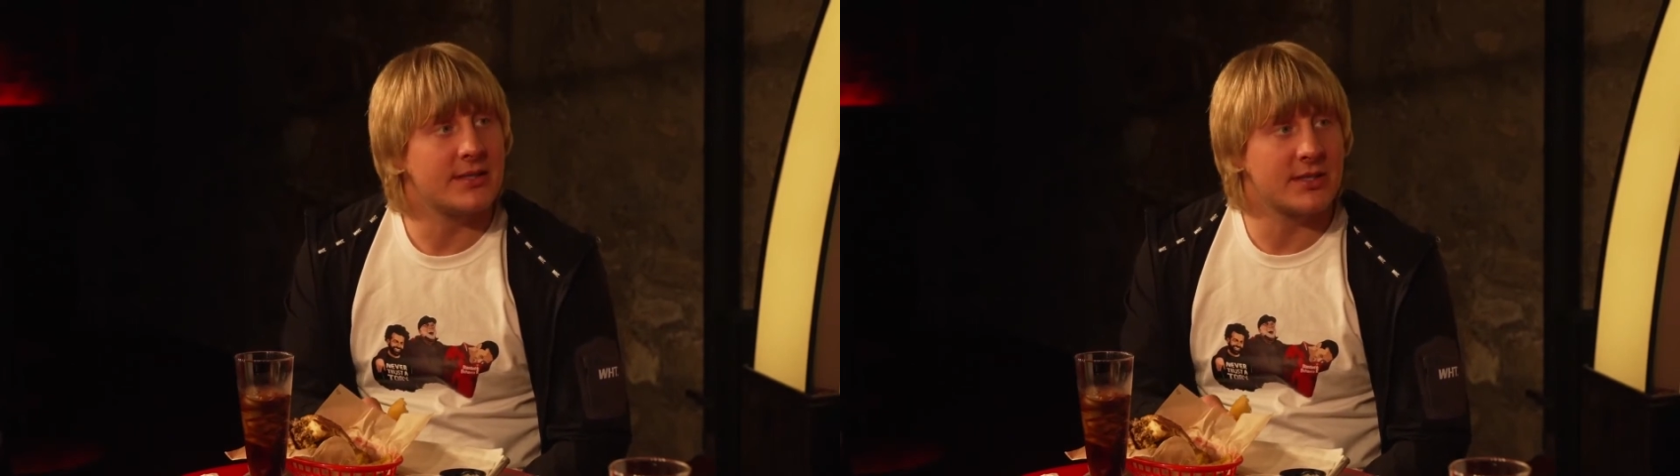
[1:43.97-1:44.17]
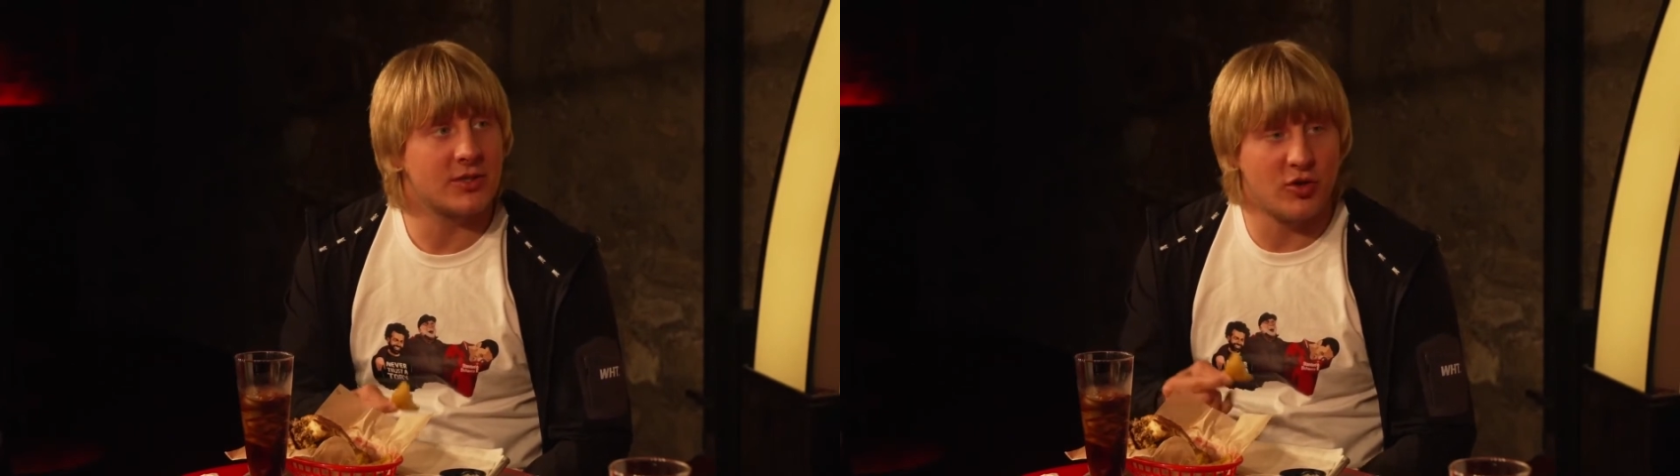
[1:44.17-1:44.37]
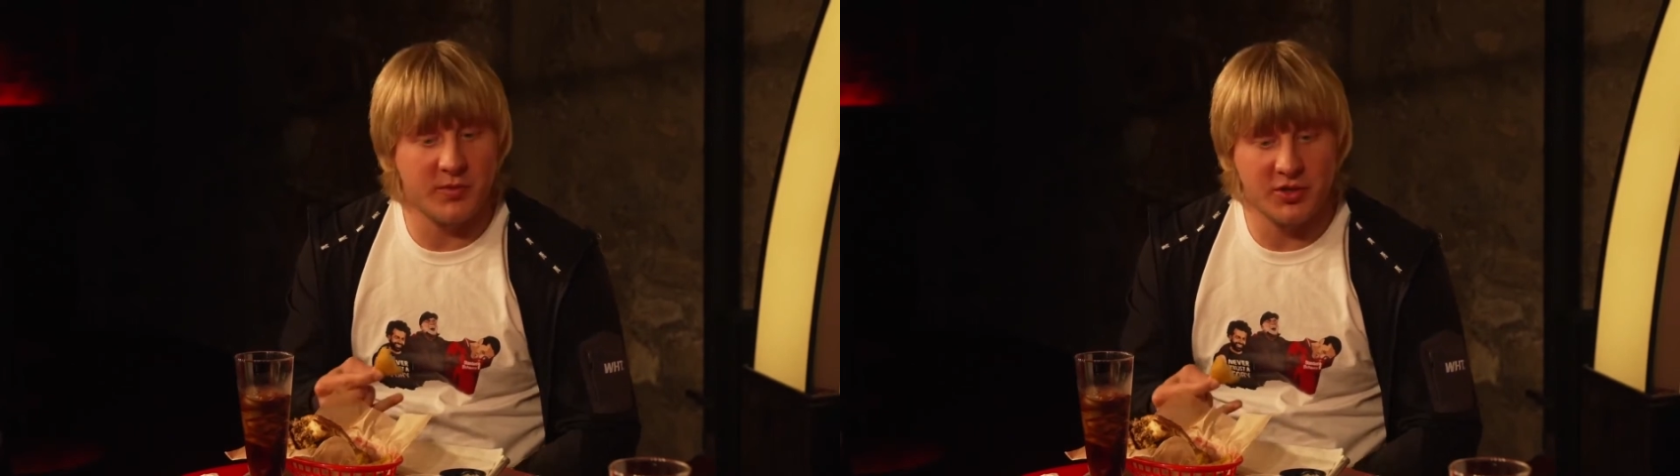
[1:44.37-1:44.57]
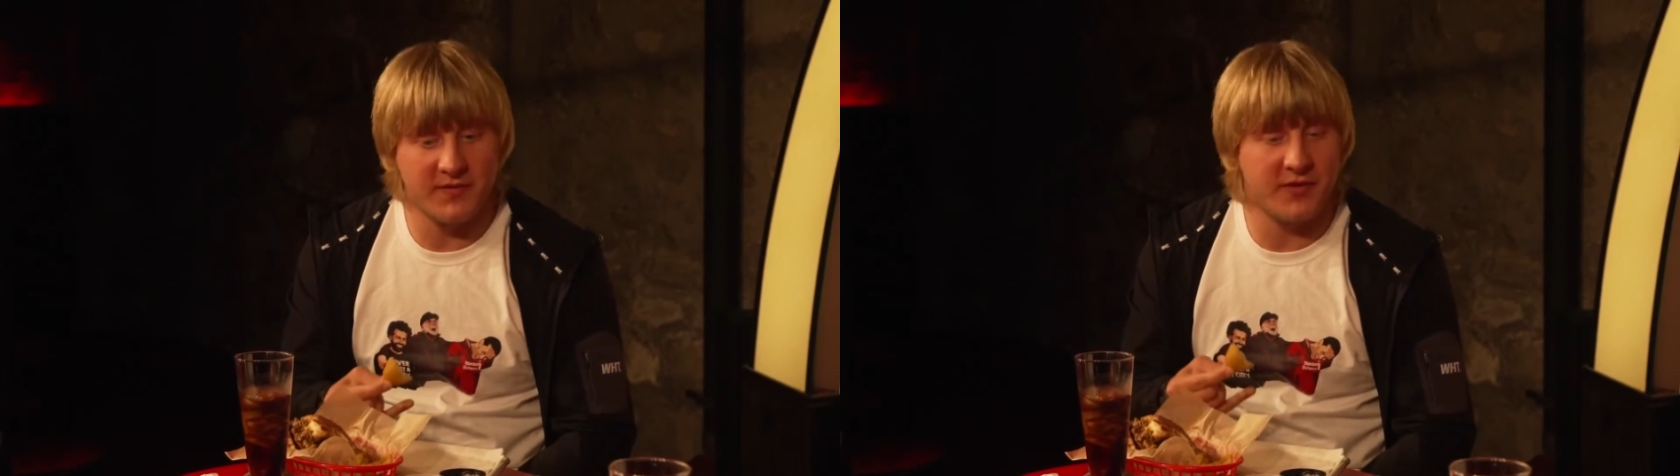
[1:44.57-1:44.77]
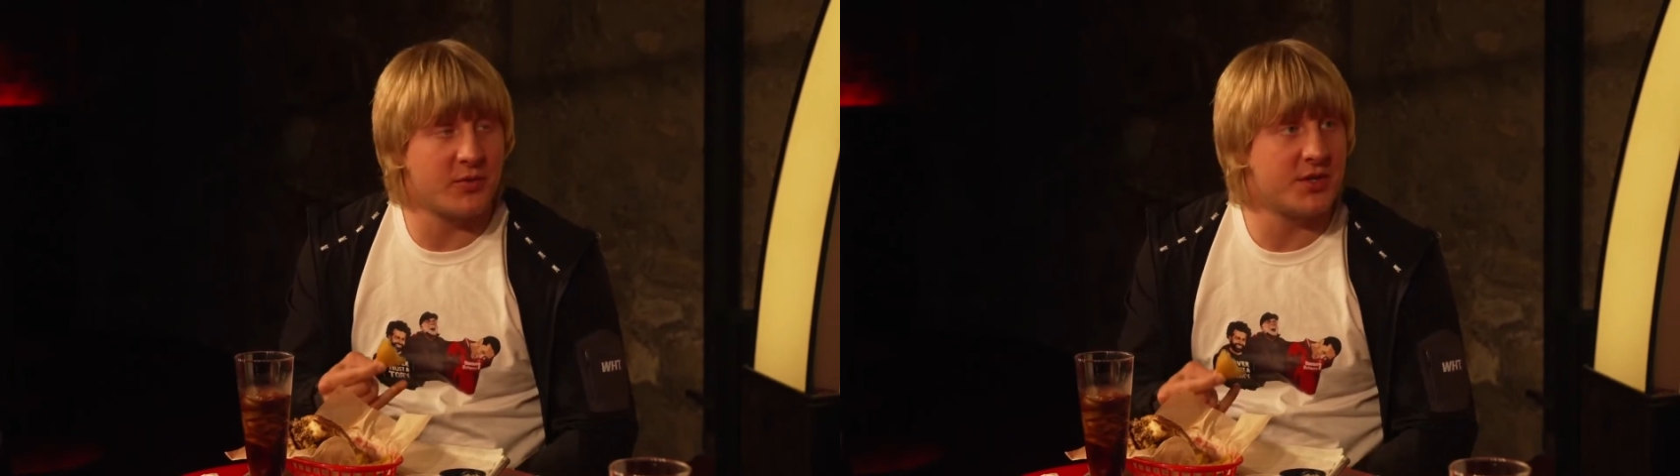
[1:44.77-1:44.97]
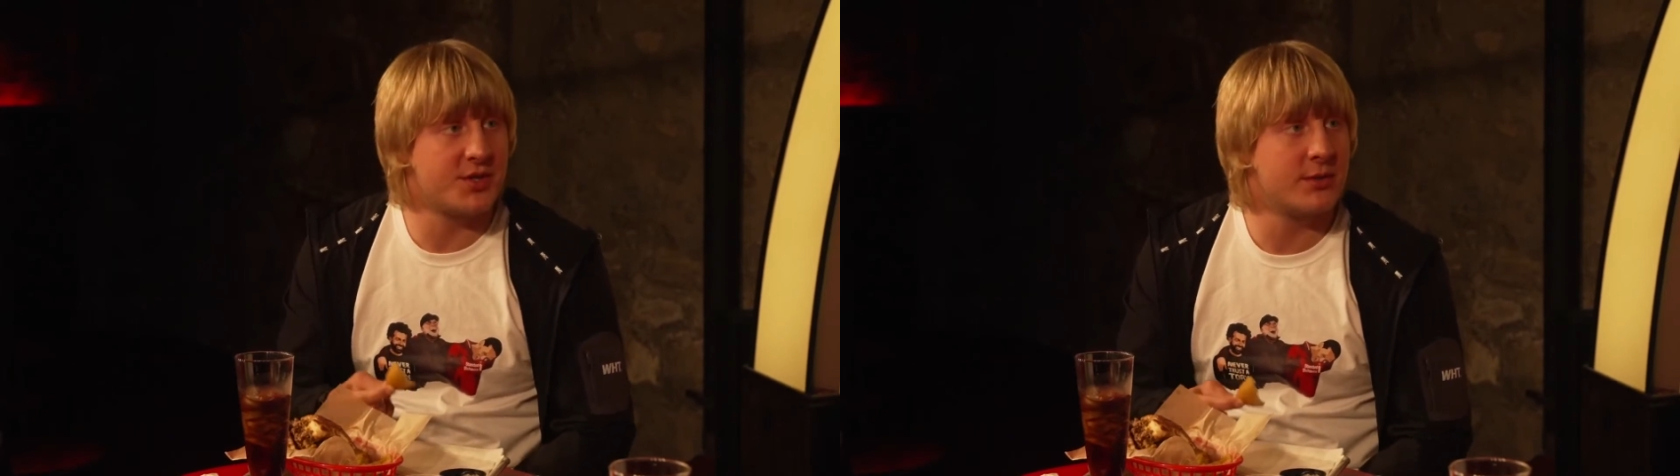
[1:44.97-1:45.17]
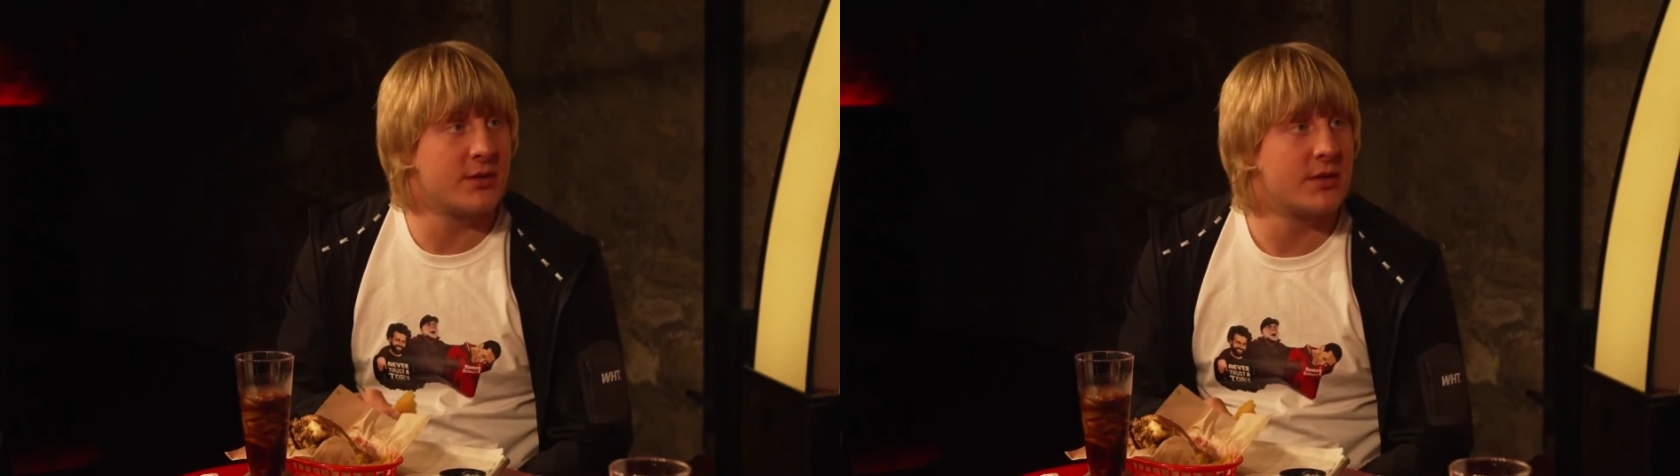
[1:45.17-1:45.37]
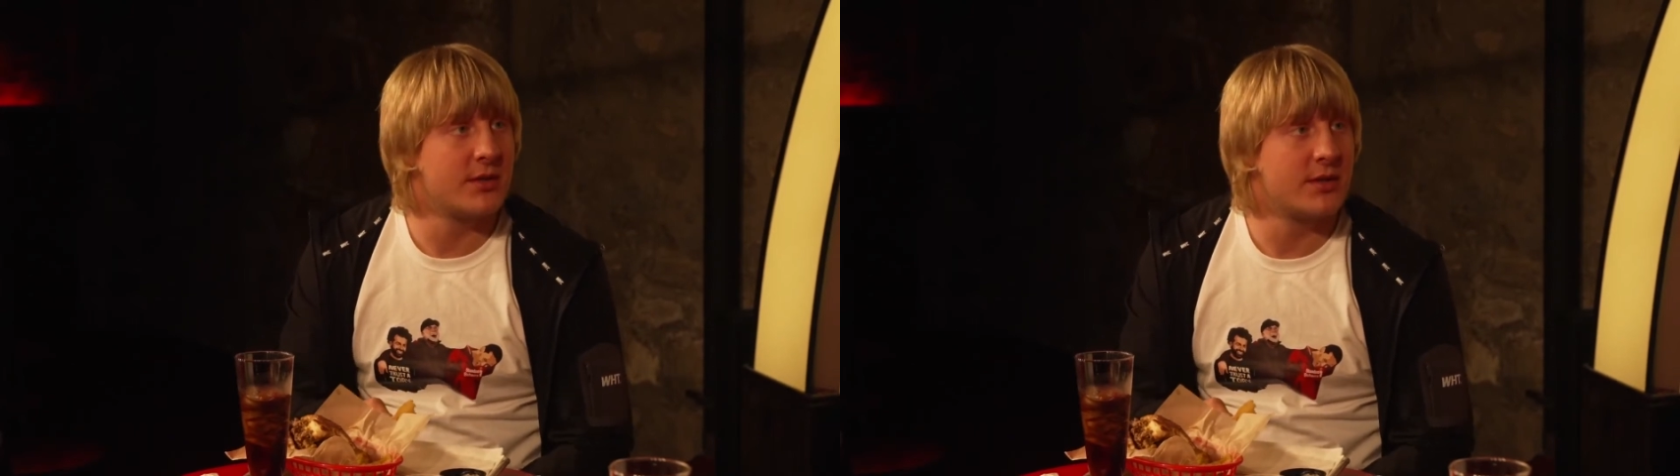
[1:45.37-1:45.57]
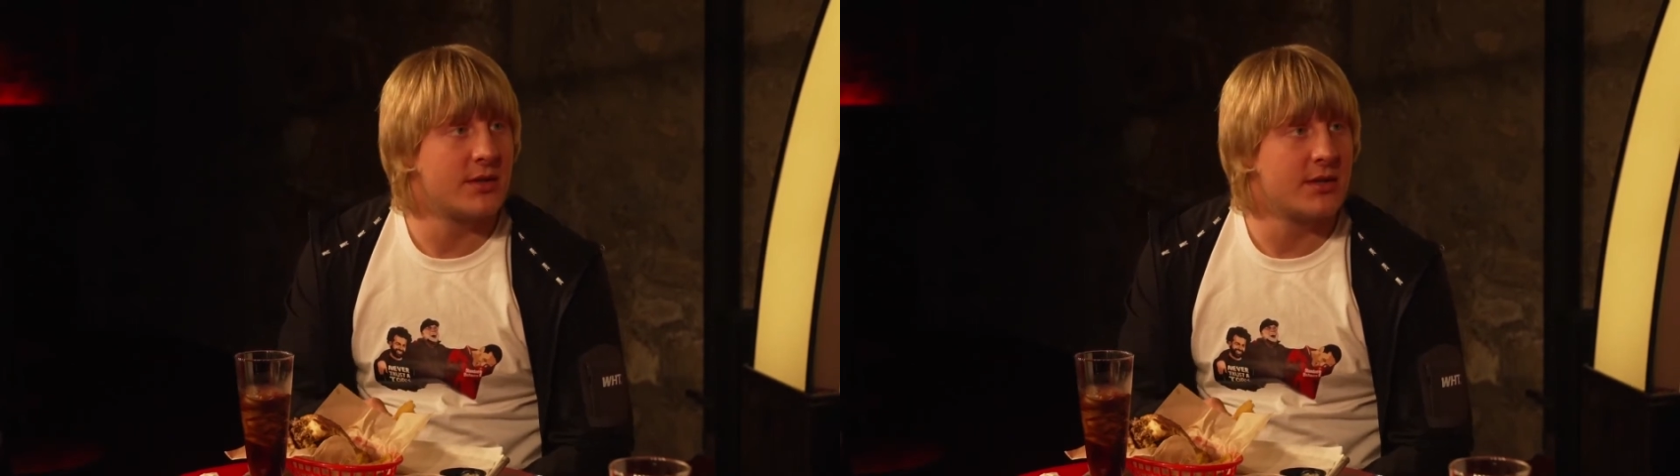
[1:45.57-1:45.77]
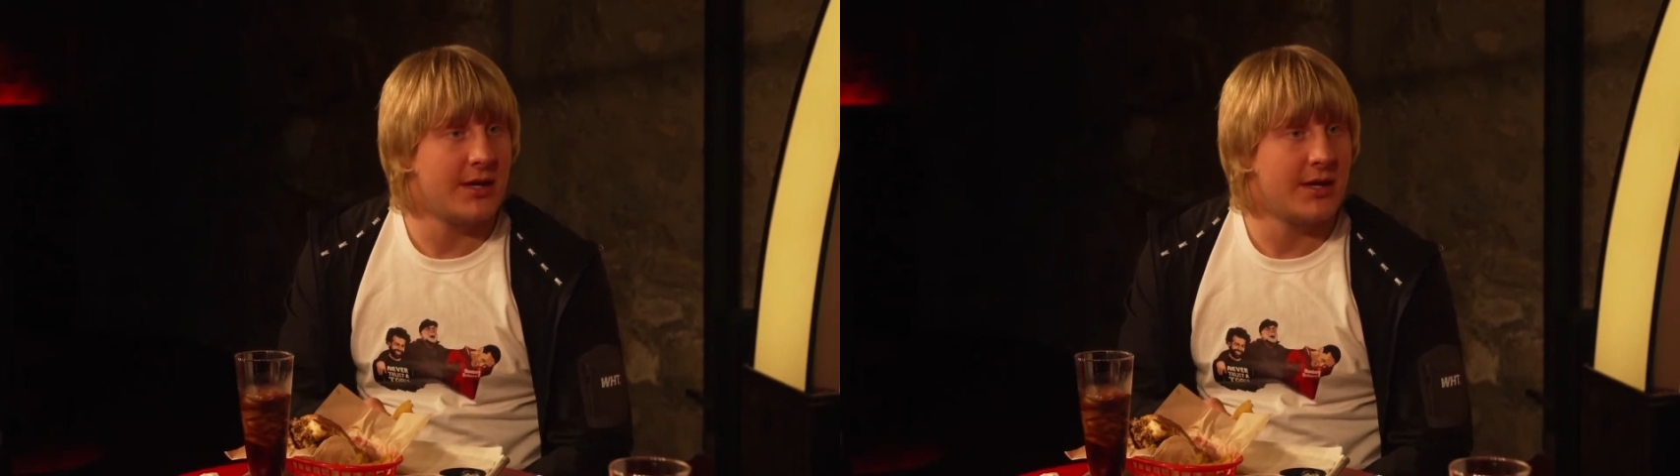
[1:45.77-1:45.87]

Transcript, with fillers: it's, it's coming to fruition. Yeah.